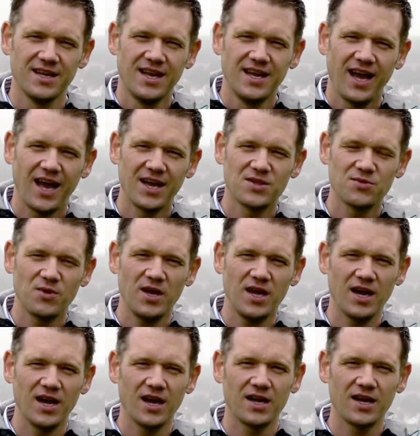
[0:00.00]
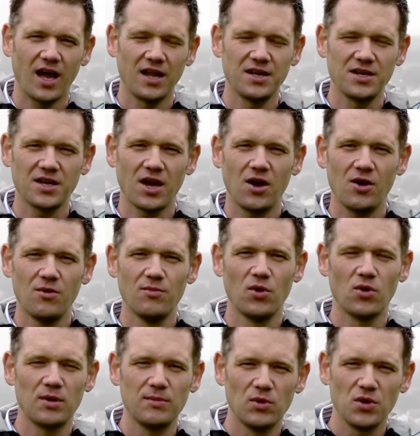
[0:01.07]
as we undergo
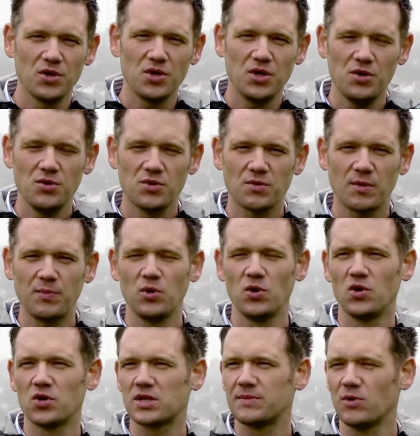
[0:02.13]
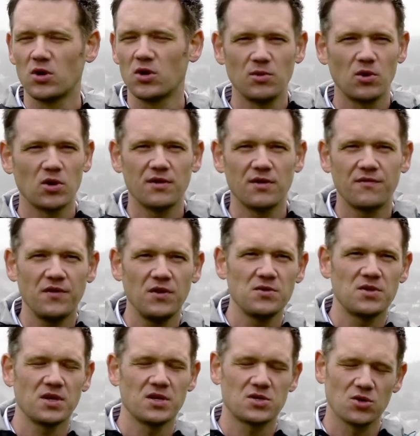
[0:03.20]
more and more news reports, more and more
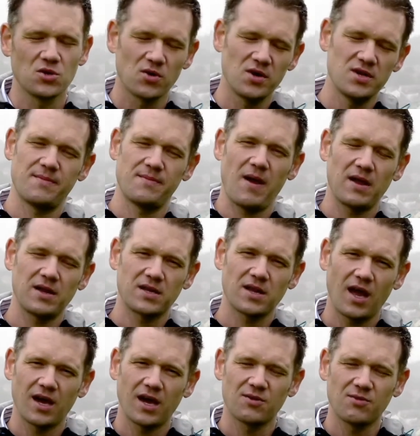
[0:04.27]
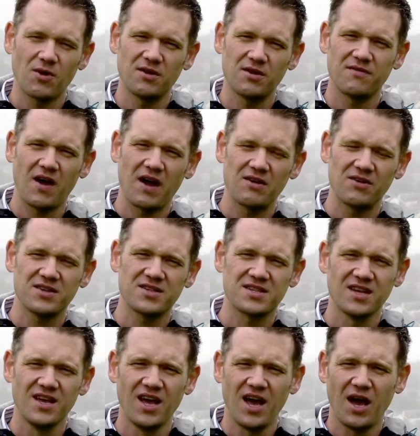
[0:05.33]
confusing stories about coronavirus
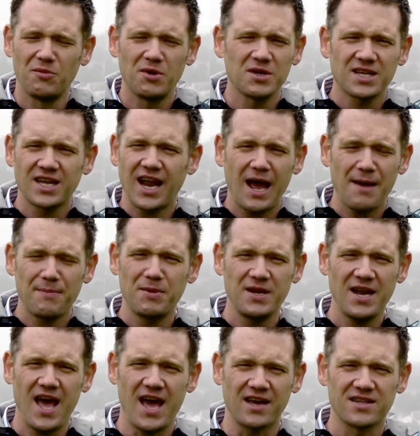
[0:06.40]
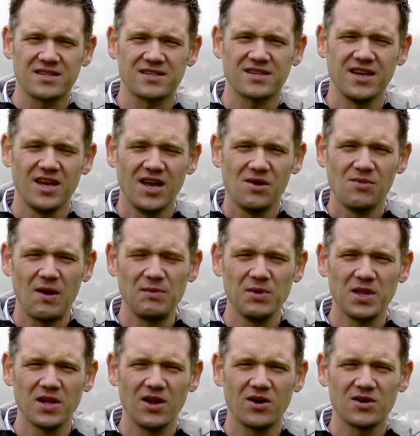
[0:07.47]
and what's going to happen next. When will
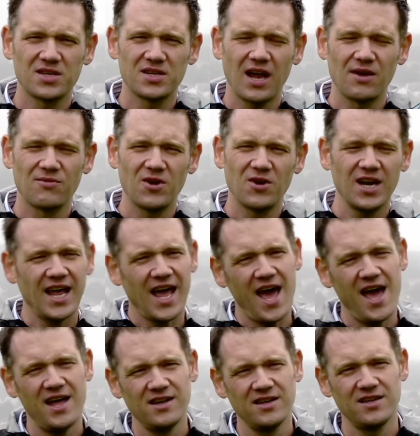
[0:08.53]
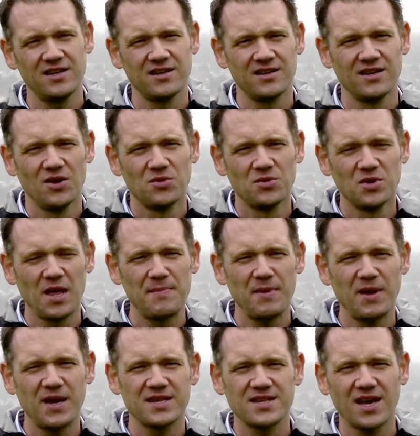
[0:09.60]
the lockdown really end? Will there be
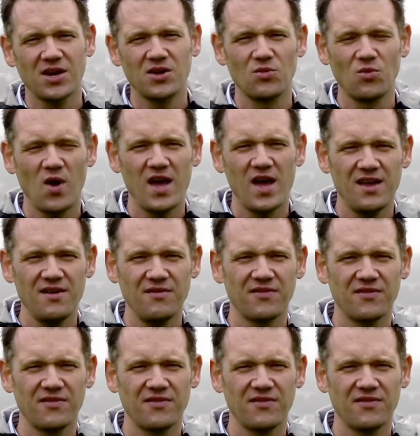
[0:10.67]
a second wave?